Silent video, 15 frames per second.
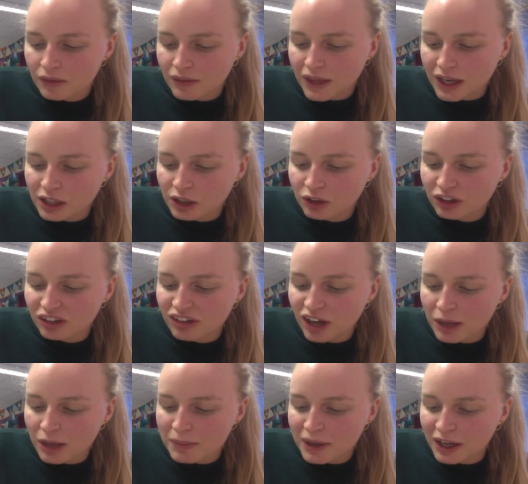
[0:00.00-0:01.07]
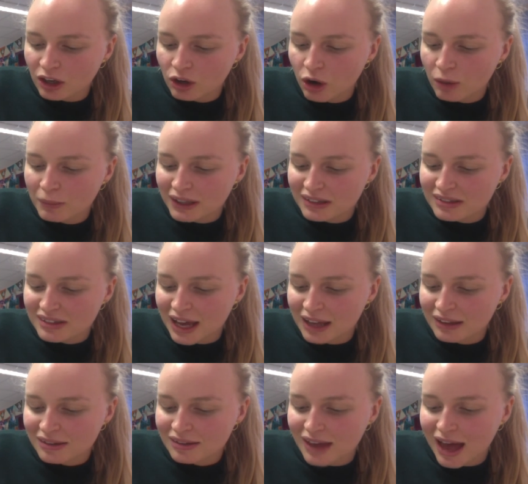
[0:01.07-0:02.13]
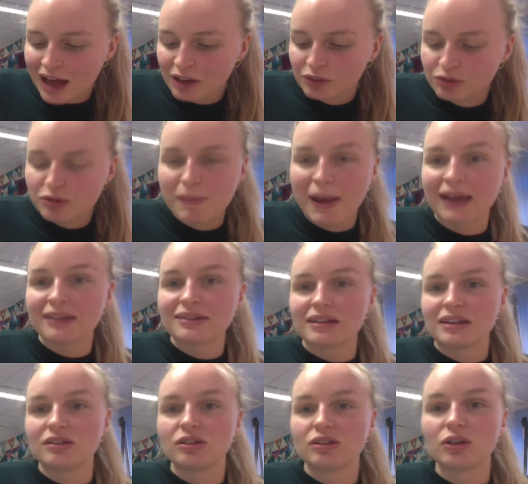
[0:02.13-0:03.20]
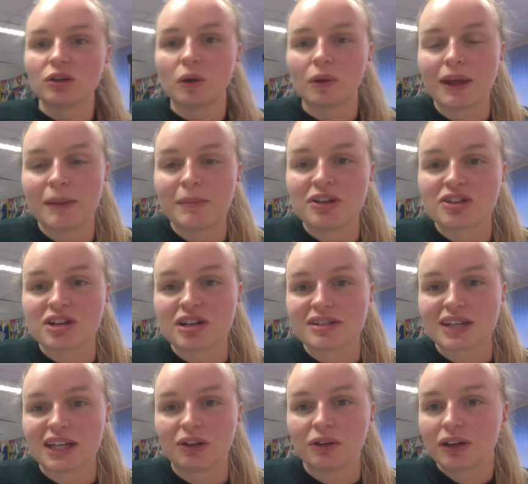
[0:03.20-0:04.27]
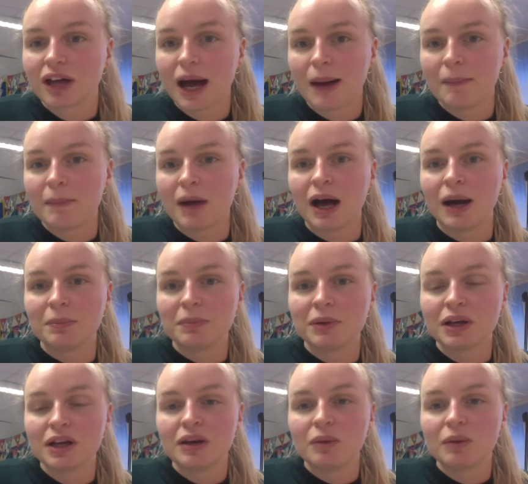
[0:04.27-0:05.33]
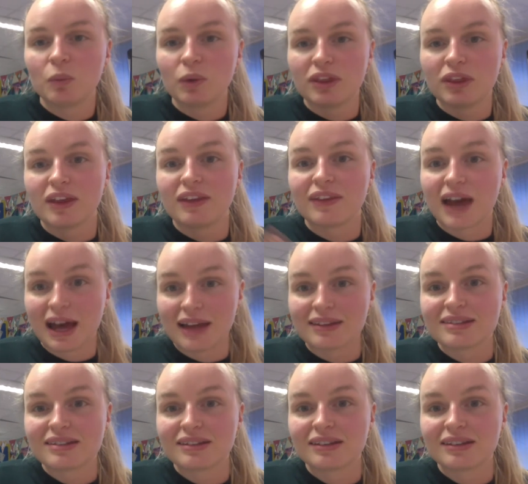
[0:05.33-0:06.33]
then you could type in Comic Sans alphabet into Google Images and it'll come up with that,